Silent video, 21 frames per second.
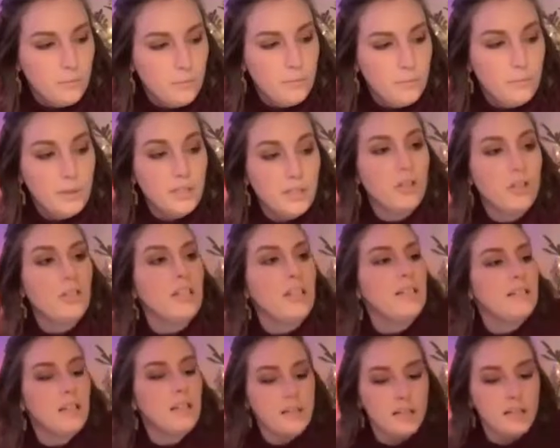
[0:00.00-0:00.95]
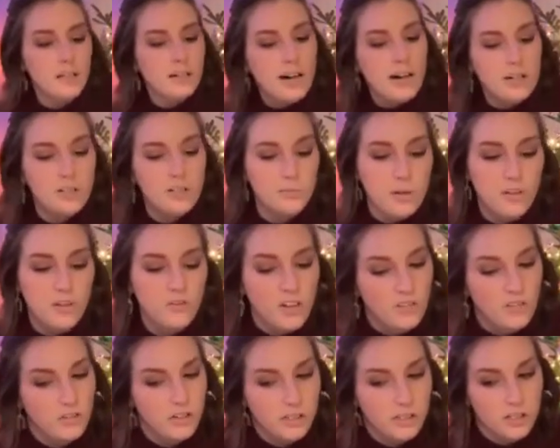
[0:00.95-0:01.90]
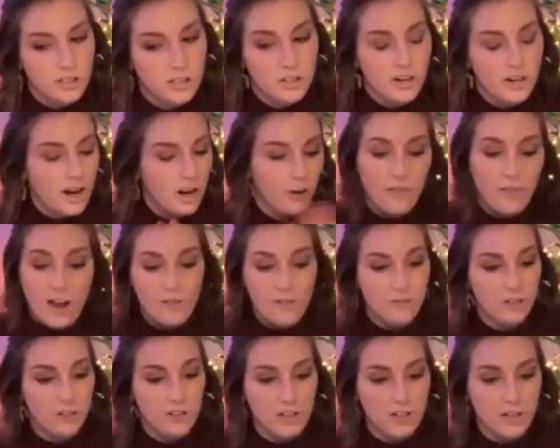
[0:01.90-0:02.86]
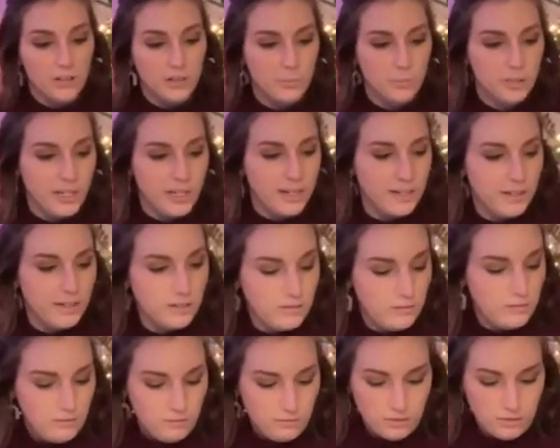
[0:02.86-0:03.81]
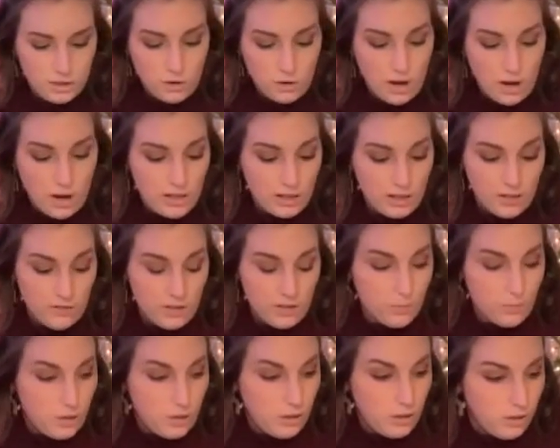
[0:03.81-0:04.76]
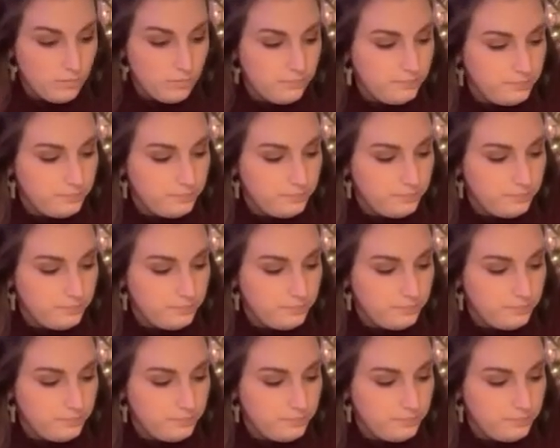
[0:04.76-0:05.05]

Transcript: But cookies, I think, are actually my favorite dessert out of everything on the planet. So I love them all.